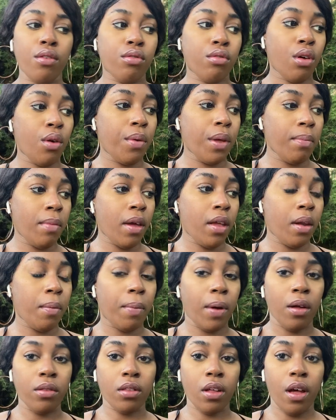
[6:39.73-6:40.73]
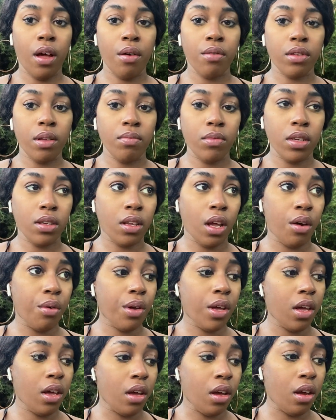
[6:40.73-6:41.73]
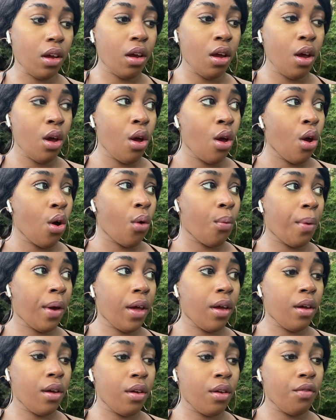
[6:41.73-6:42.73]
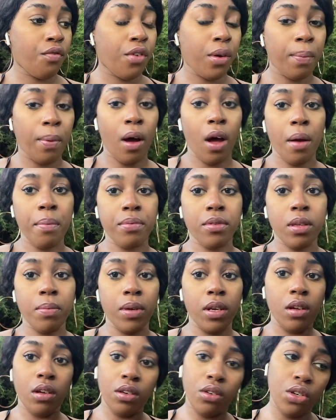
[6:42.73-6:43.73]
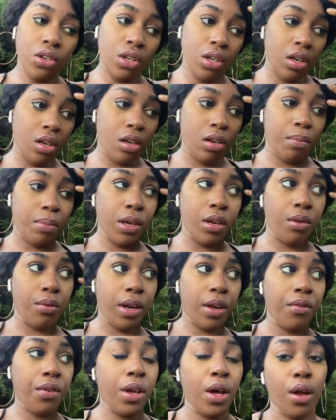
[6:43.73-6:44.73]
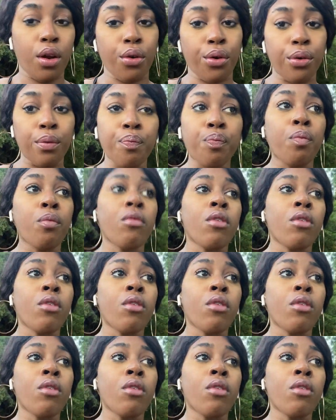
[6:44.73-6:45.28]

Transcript: So we made up out the house. I'm just out here waiting for Pops to be done shit and peeing, whatever he gotta do.